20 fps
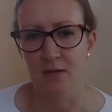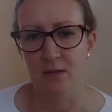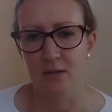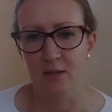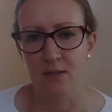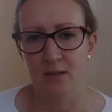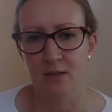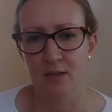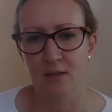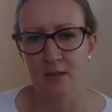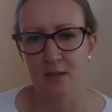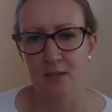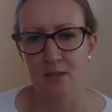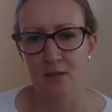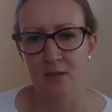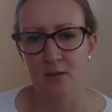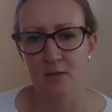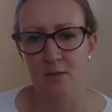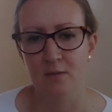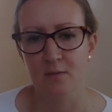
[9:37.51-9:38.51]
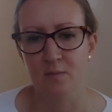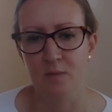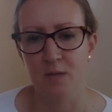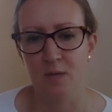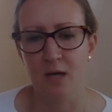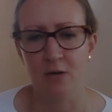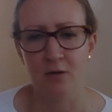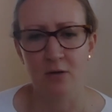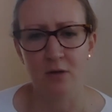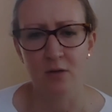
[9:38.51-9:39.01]
Is there a
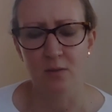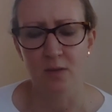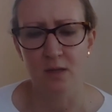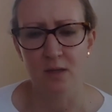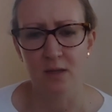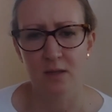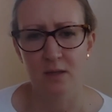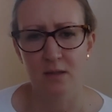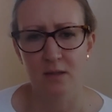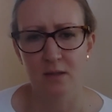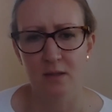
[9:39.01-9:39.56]
concrete way?